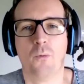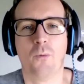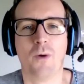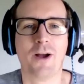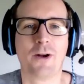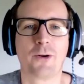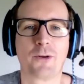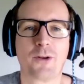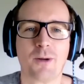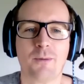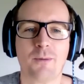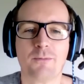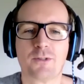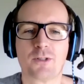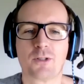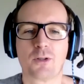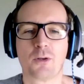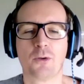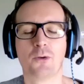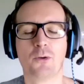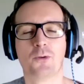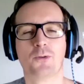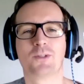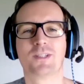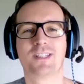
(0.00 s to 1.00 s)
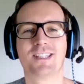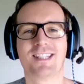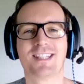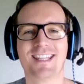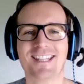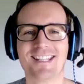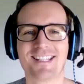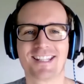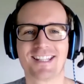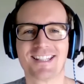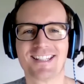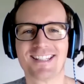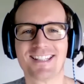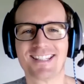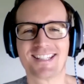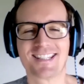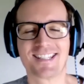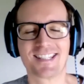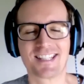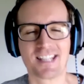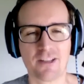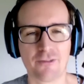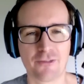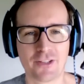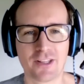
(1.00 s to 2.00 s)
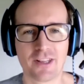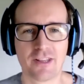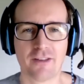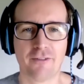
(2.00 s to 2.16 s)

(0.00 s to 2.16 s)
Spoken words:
Welcome to season 7,